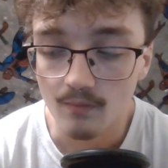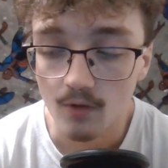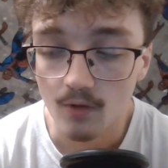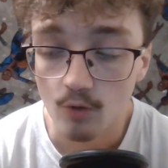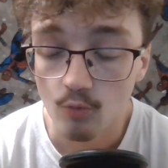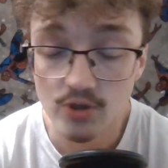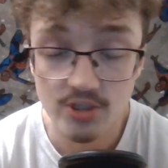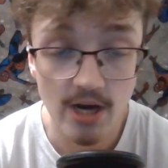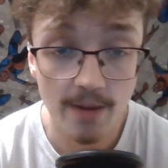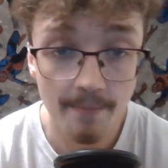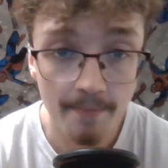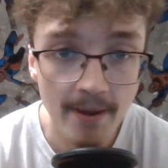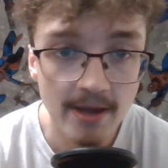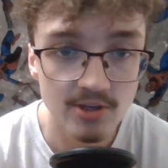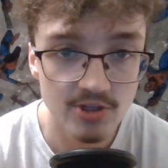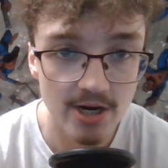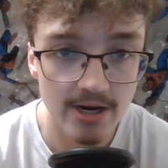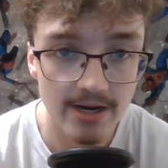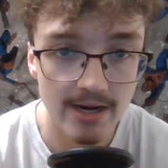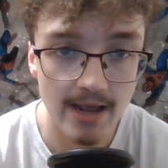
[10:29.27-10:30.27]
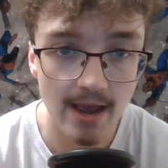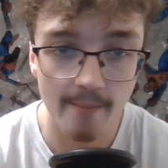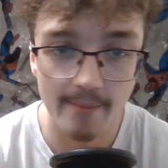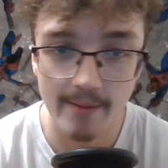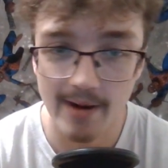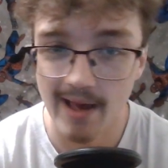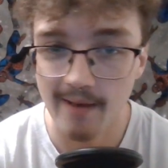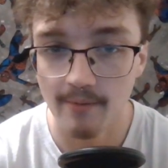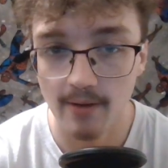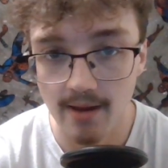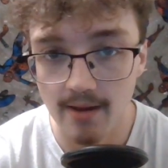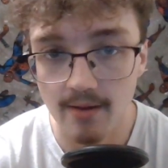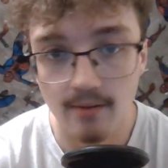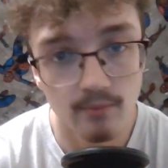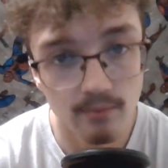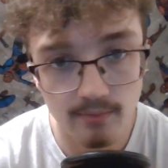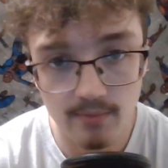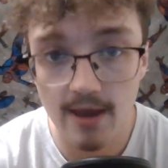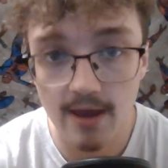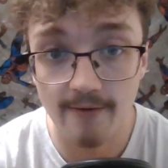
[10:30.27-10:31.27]
Which I picked JDM, and
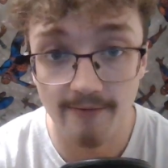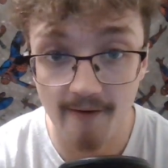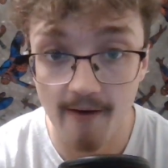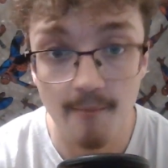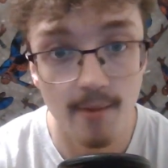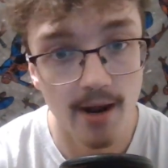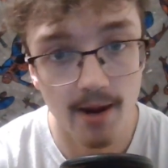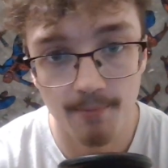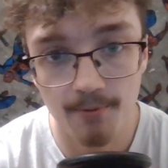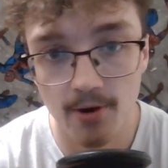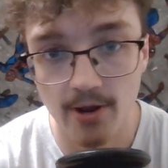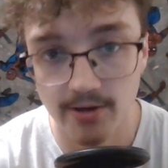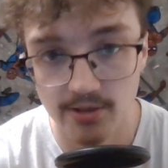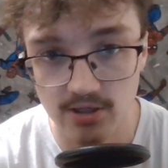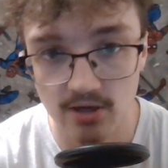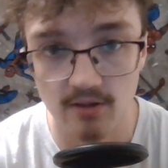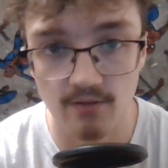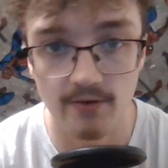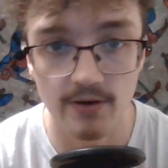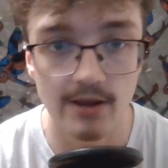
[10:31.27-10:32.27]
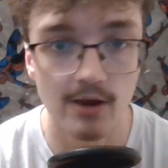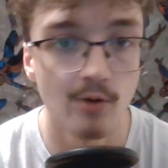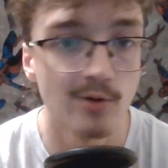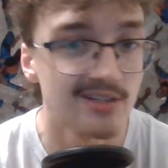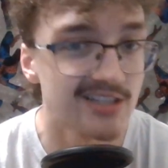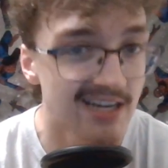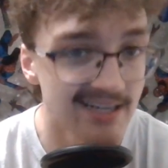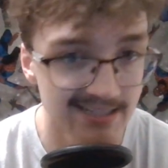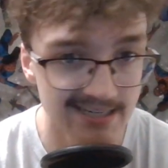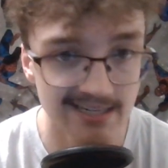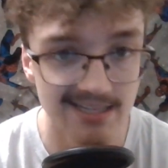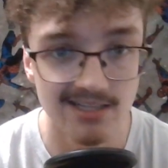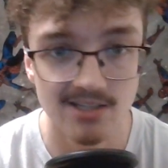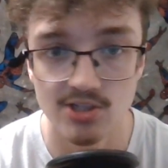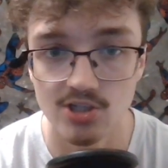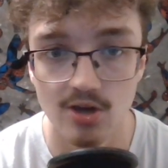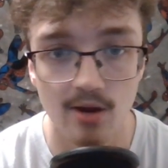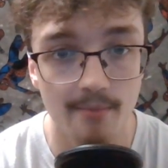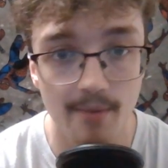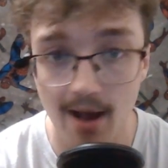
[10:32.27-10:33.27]
if I made a predictions video, which I didn't,
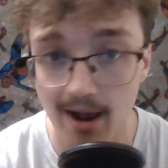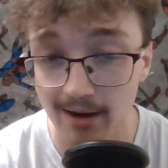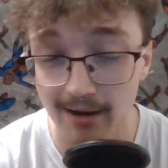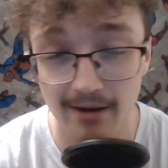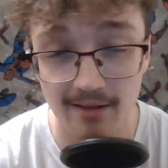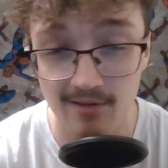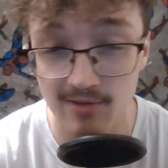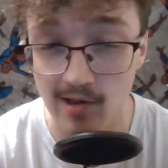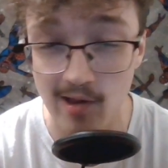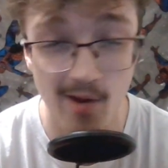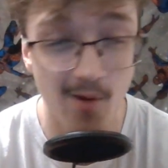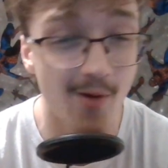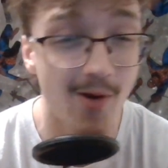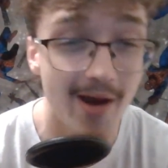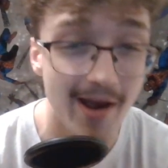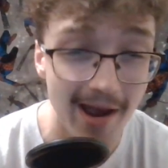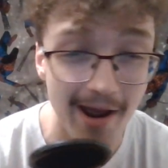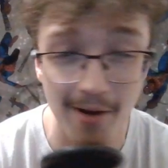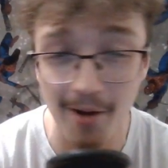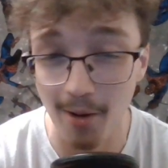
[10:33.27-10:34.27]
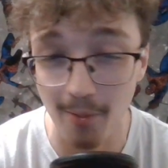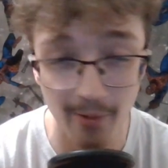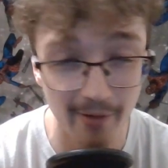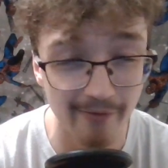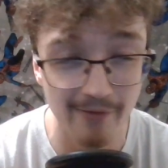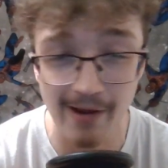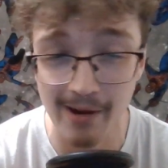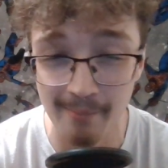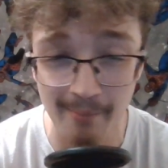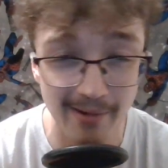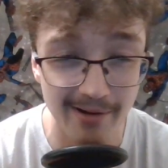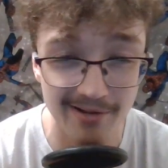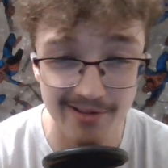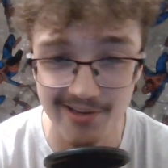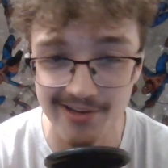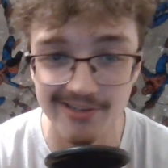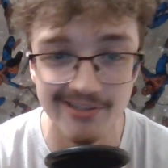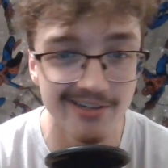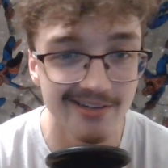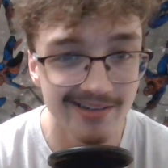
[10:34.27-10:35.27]
so I'm not going to say, oh, I would have had him by
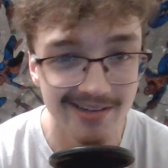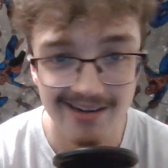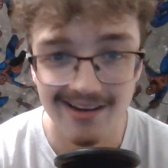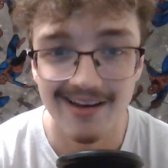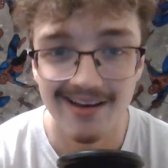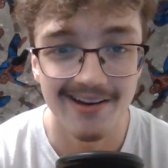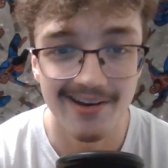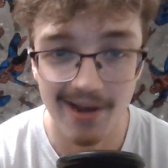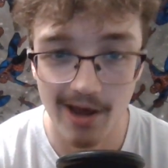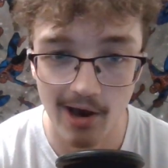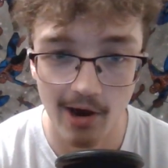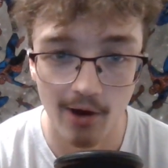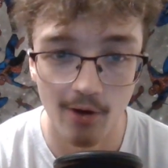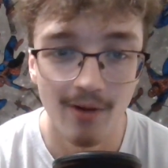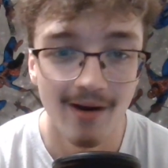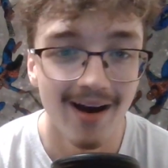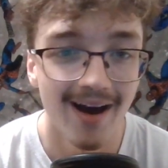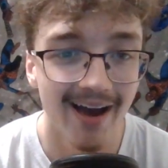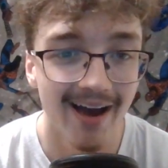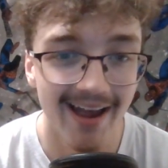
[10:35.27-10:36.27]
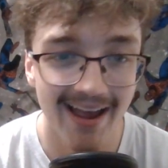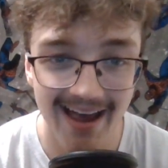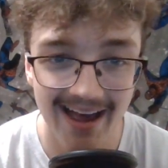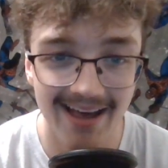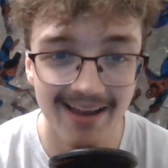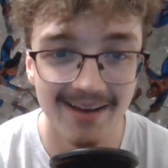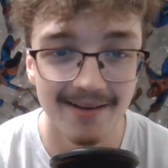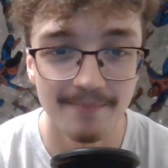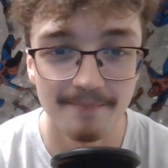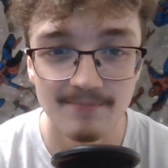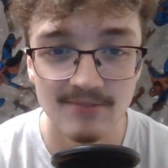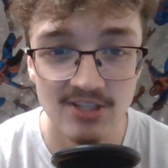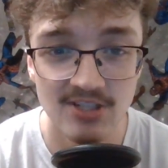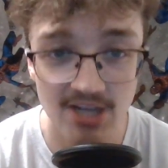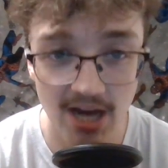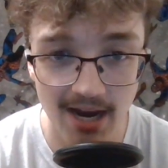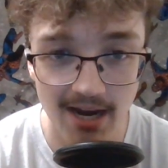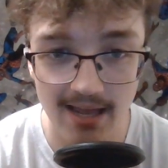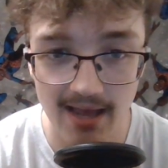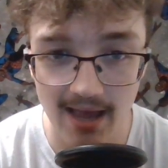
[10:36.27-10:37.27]
decision. No, I had
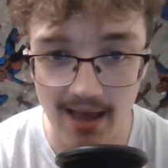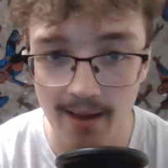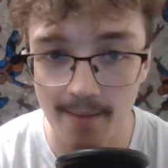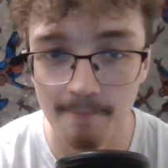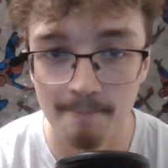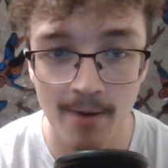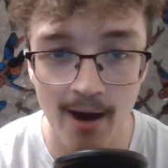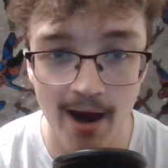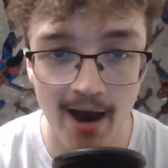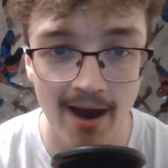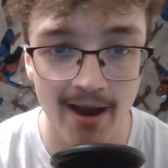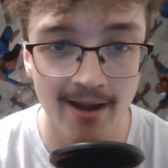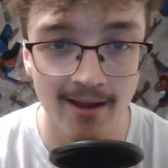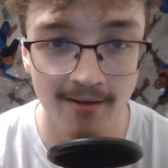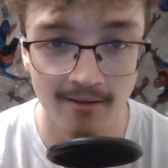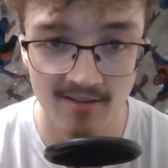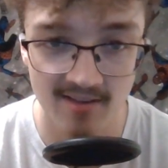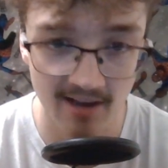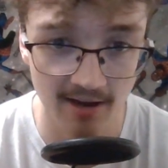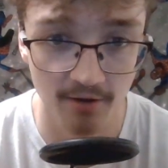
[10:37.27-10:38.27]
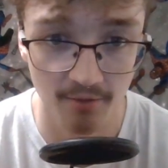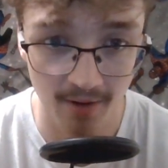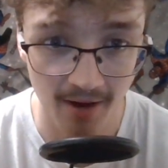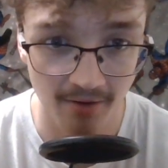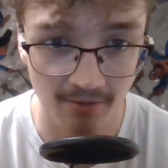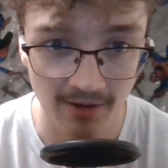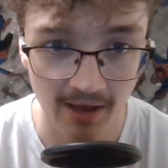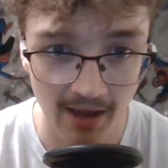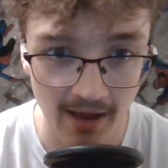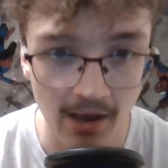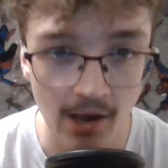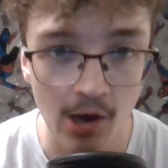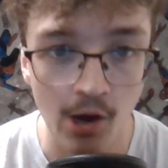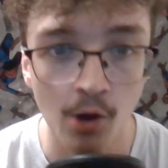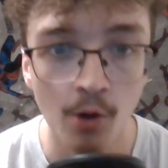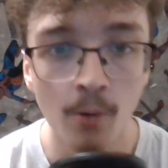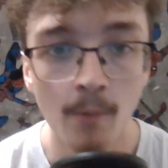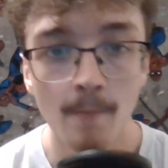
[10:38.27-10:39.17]
JDM by second round KO.